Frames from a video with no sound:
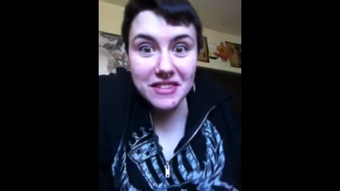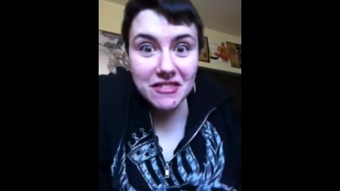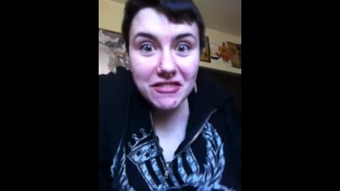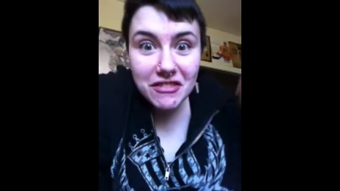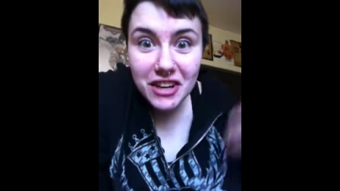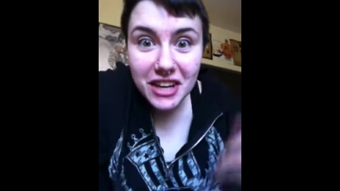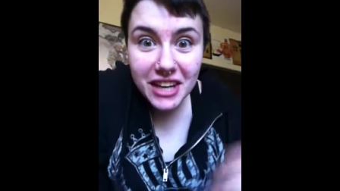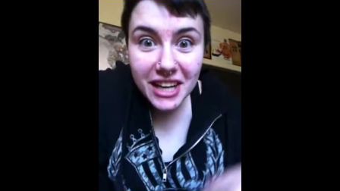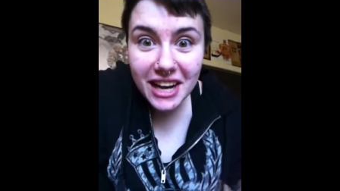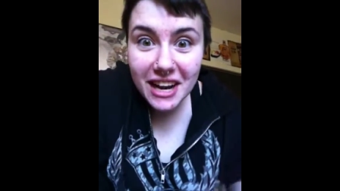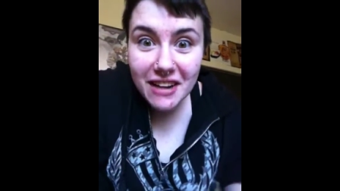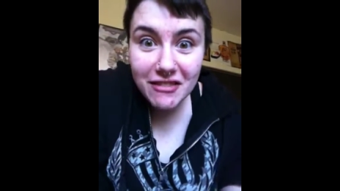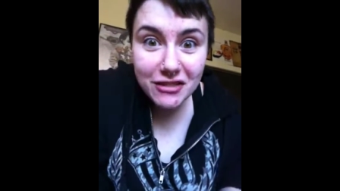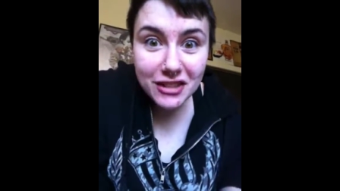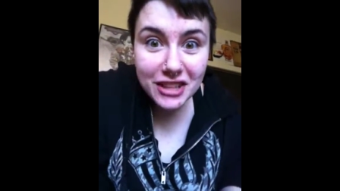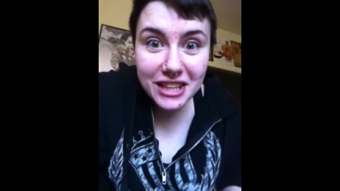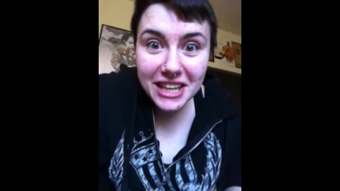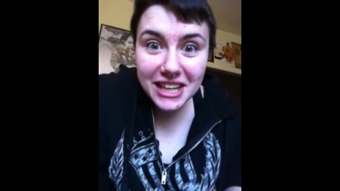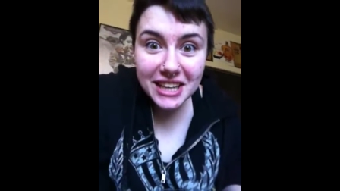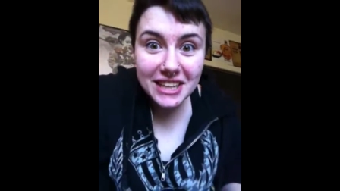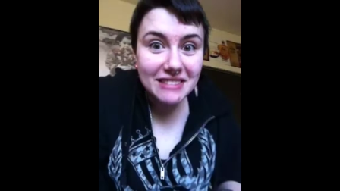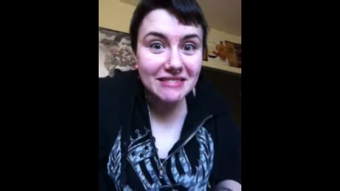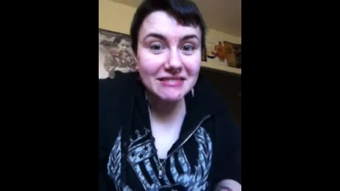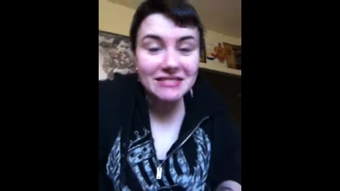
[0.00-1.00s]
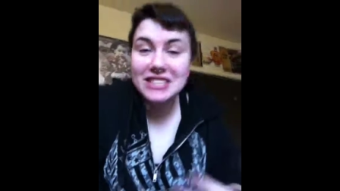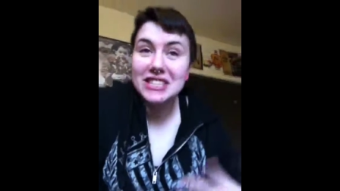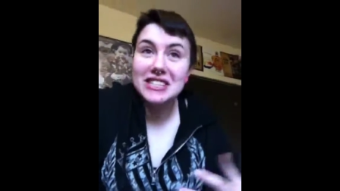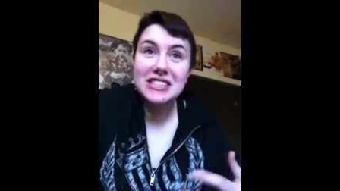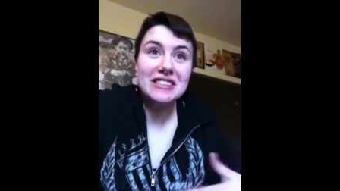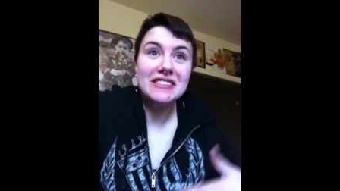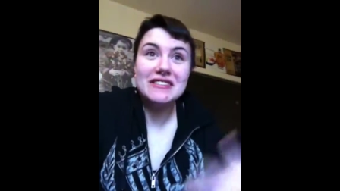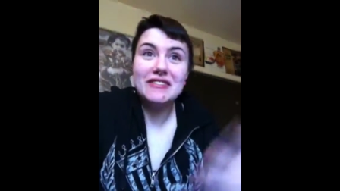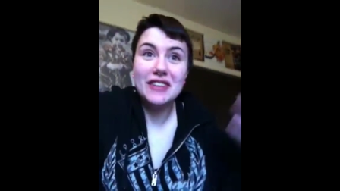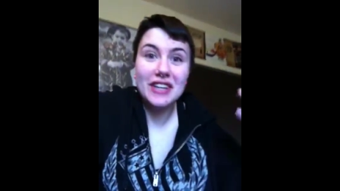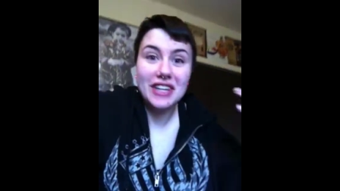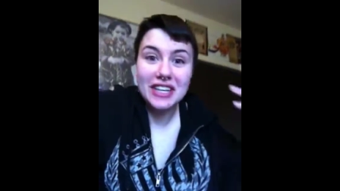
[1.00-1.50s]
fucking everyday
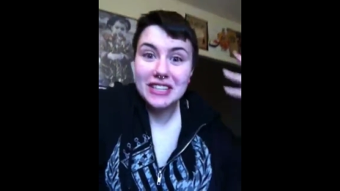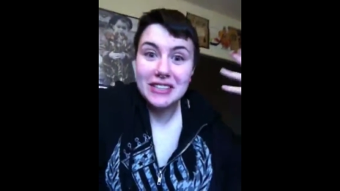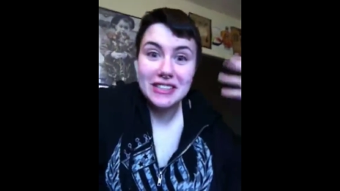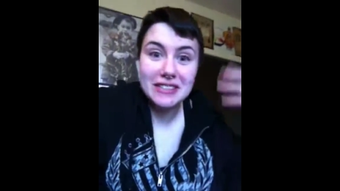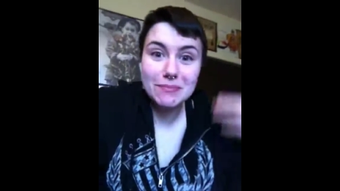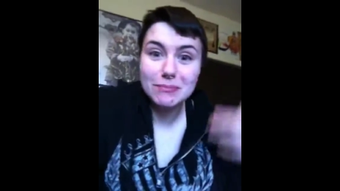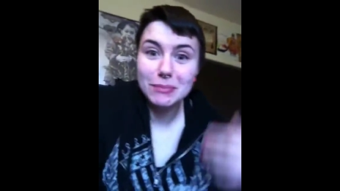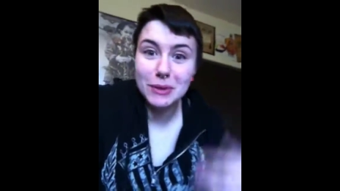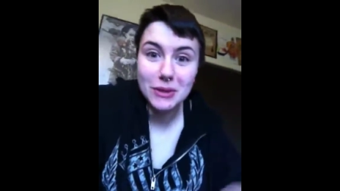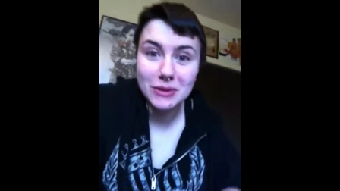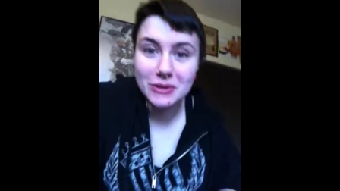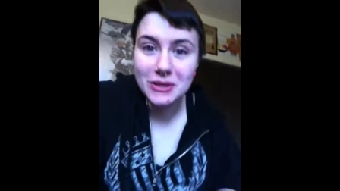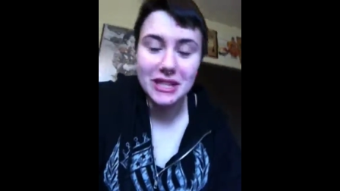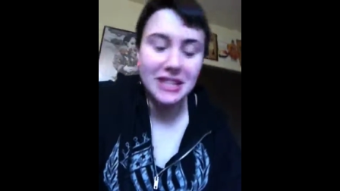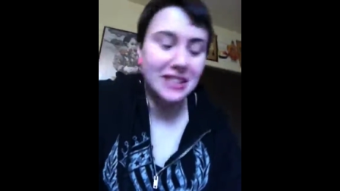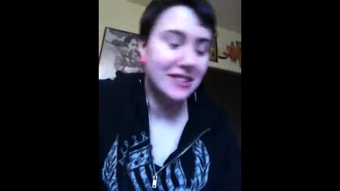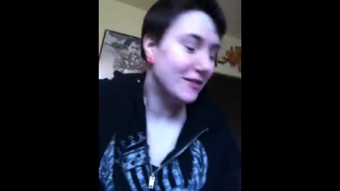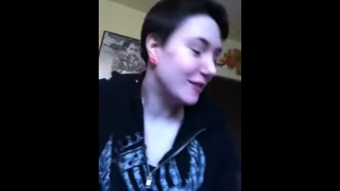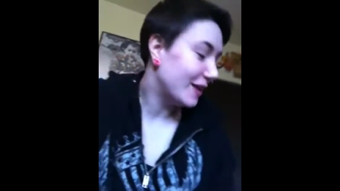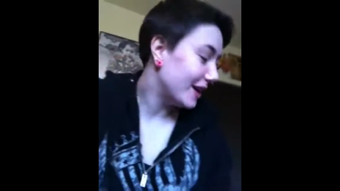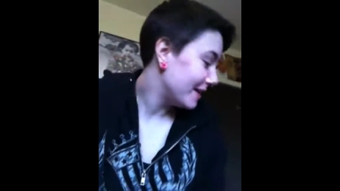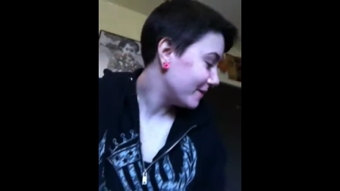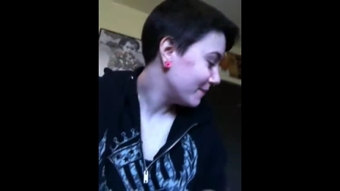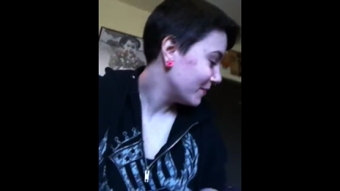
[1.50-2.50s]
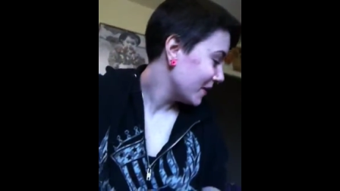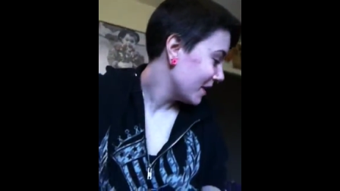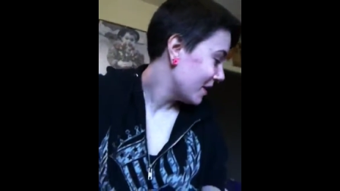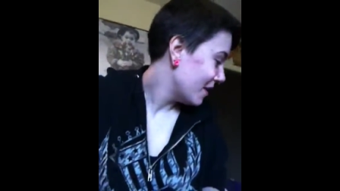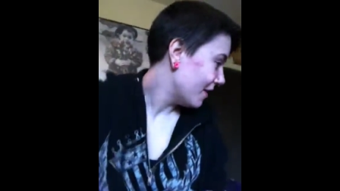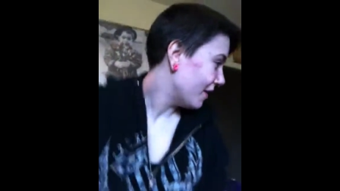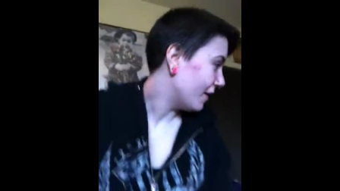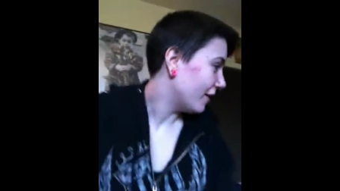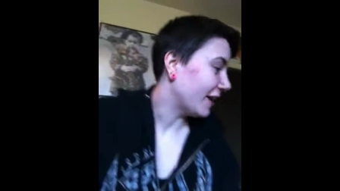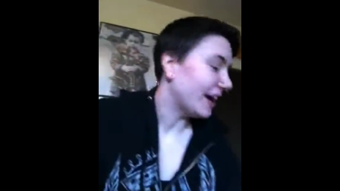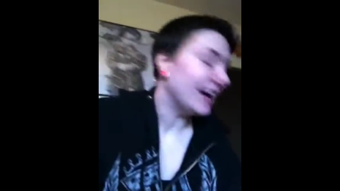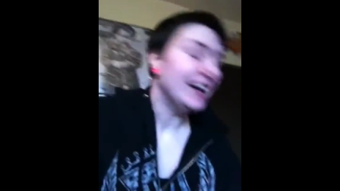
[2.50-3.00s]
just fucking bullshit, right?
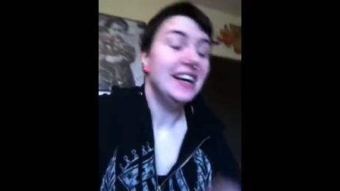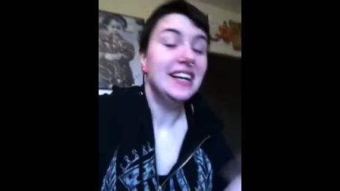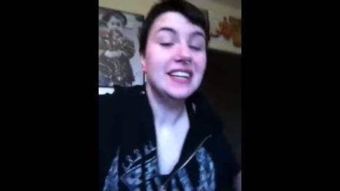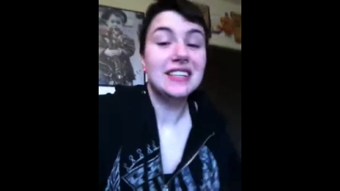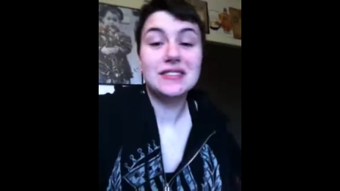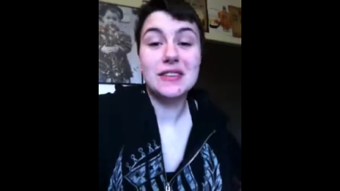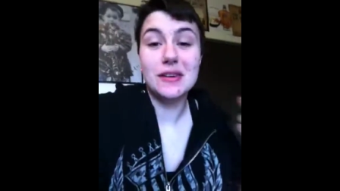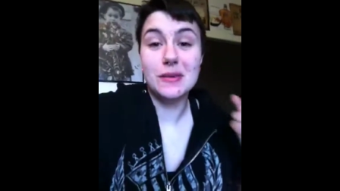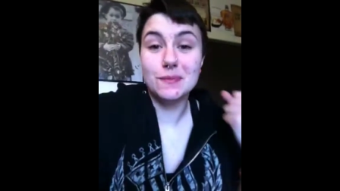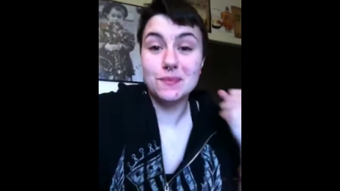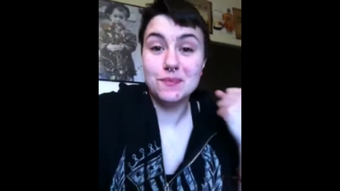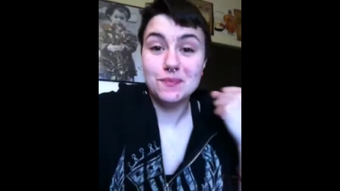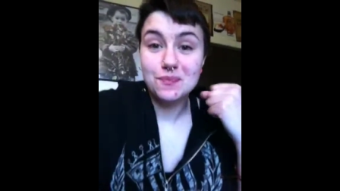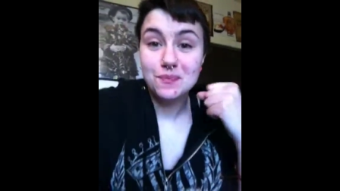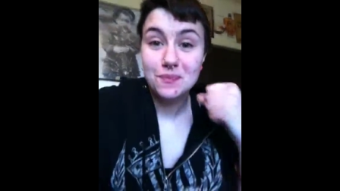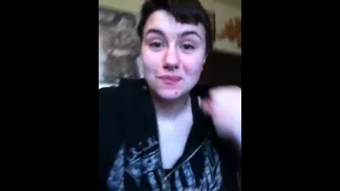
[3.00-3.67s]
Okay, so